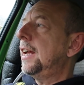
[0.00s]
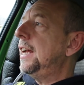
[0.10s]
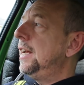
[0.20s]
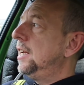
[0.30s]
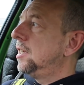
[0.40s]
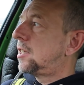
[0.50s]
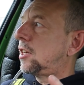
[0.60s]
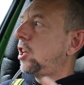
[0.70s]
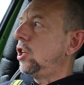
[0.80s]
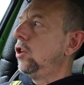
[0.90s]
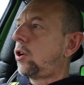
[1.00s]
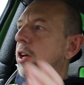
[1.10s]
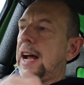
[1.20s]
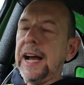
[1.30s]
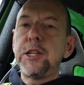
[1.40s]
is that you
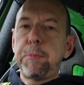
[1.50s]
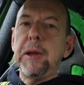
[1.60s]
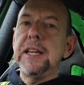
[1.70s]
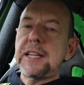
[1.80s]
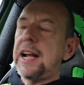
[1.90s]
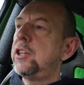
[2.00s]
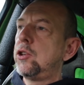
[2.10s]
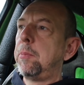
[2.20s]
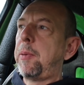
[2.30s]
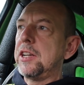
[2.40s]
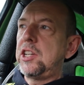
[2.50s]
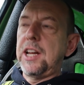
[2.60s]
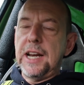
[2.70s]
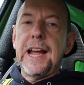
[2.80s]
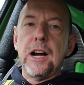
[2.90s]
can add bits as your budget
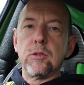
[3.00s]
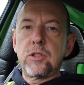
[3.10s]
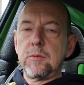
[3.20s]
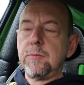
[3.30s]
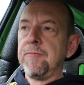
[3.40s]
allows.